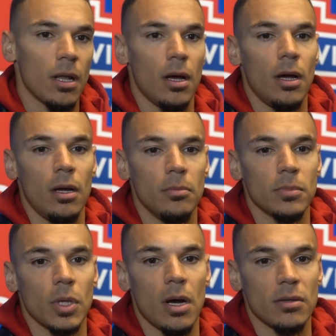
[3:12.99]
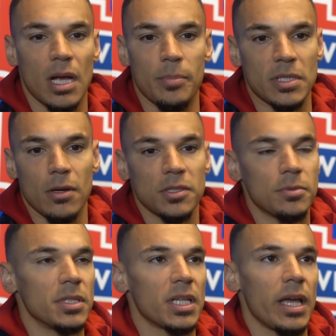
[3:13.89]
I was happy to
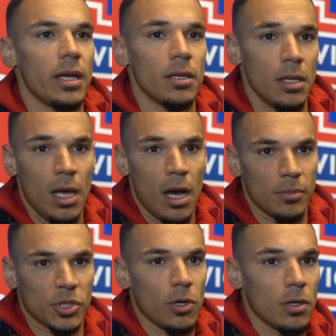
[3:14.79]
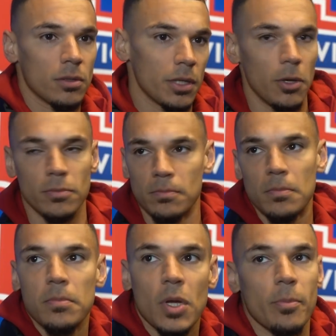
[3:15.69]
contribute today, and I'm sure
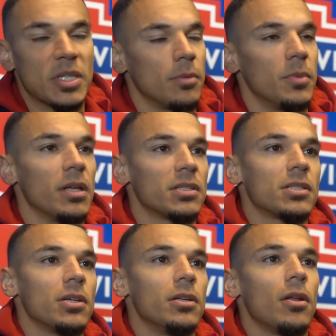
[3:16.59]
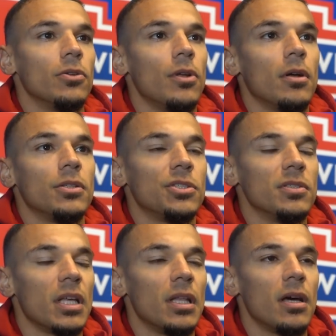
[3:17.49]
could be someone else's turn on
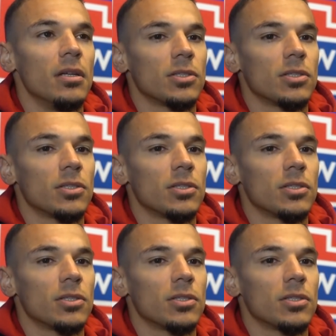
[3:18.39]
Tuesday night.